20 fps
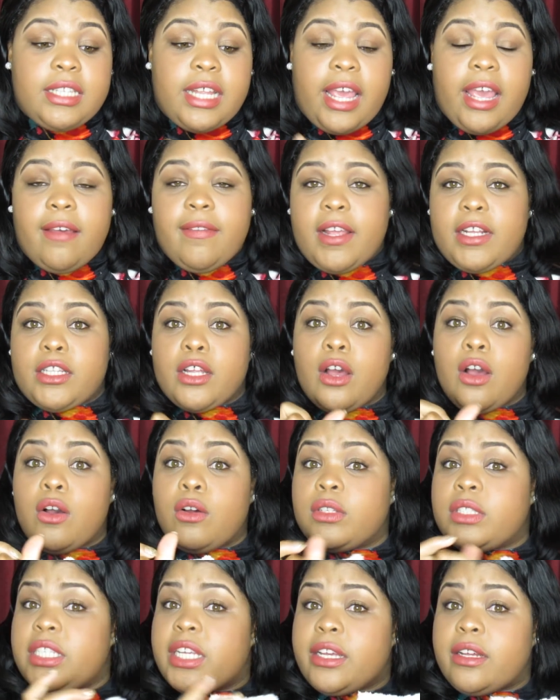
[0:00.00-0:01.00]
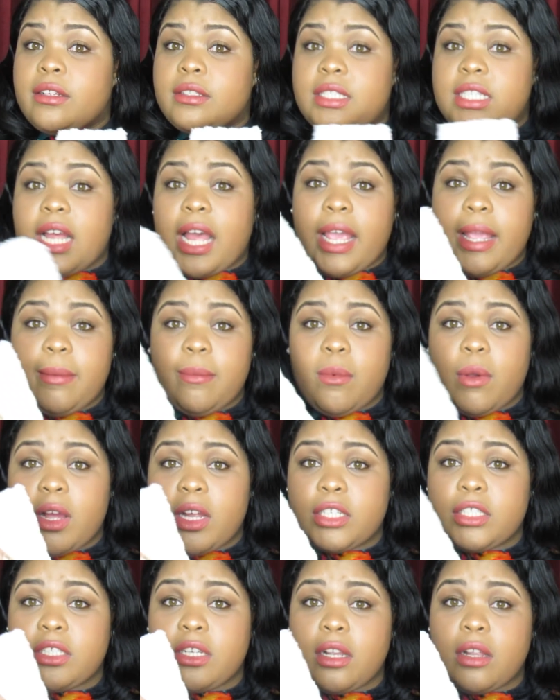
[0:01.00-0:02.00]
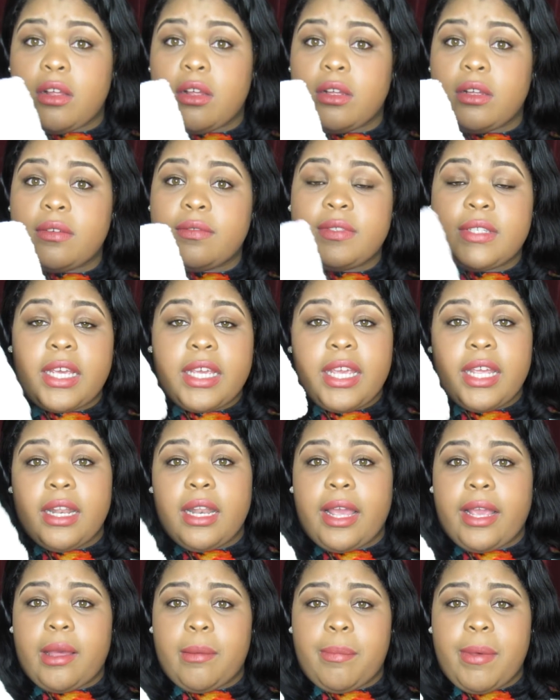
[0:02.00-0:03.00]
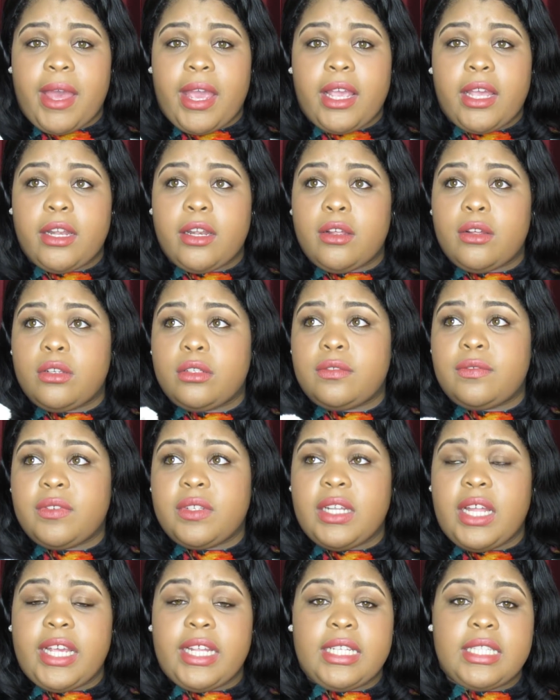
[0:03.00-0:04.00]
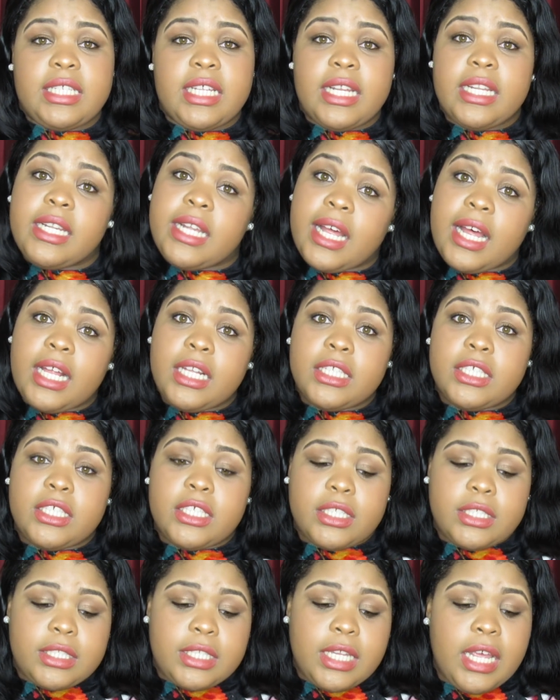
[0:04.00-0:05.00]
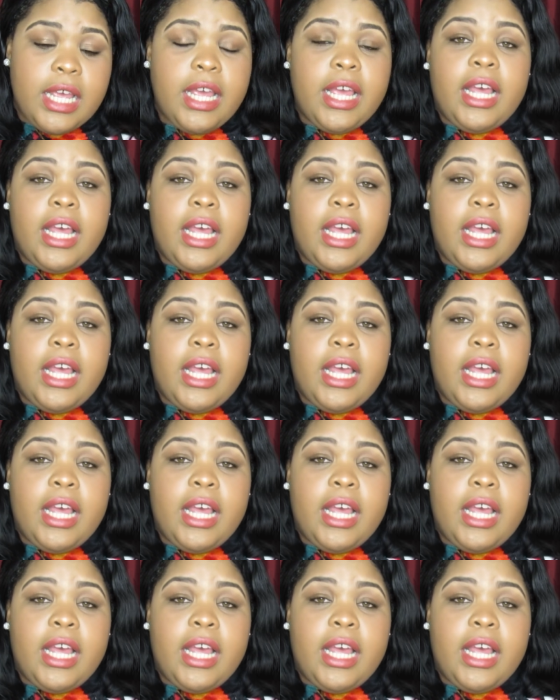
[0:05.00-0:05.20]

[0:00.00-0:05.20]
They have like the hotel type washcloths. I get like a pack of those for like $10.